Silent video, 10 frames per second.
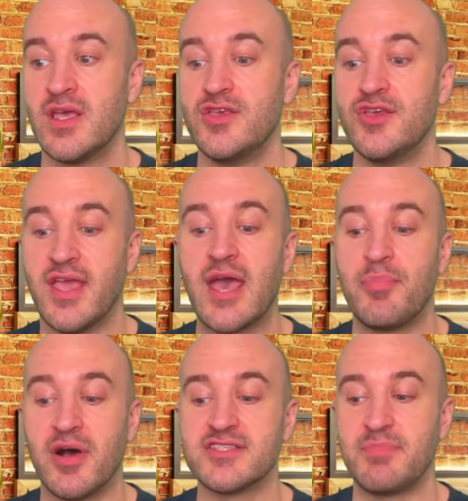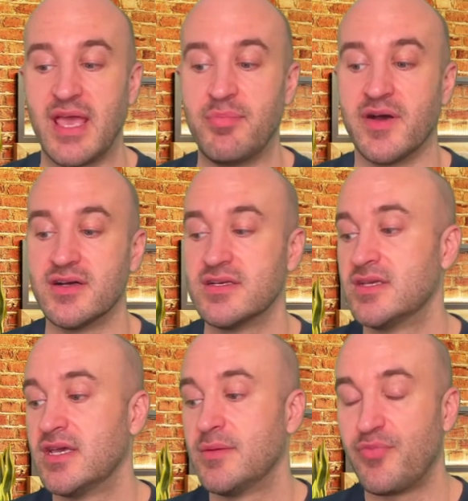You can get a past paper,
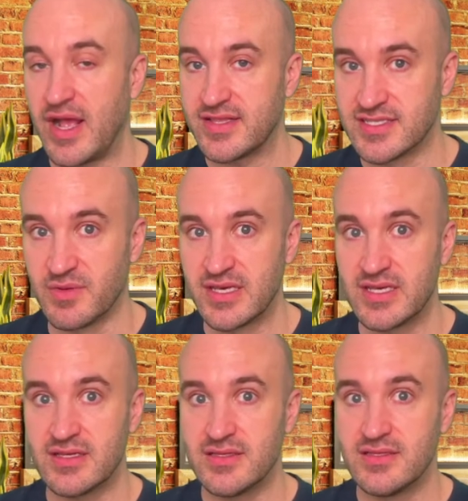practice with it,